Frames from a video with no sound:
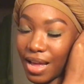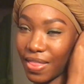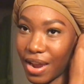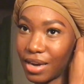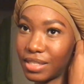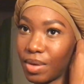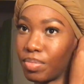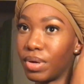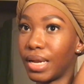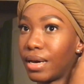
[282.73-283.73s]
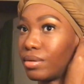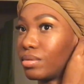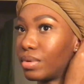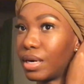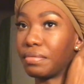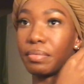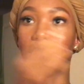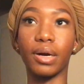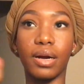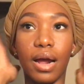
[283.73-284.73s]
And then I just like pull out whatever
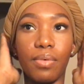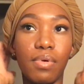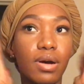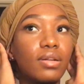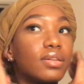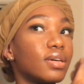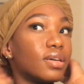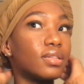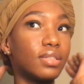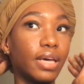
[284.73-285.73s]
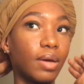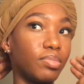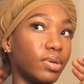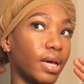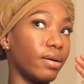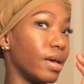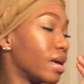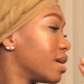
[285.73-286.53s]
part I want to get pulled out.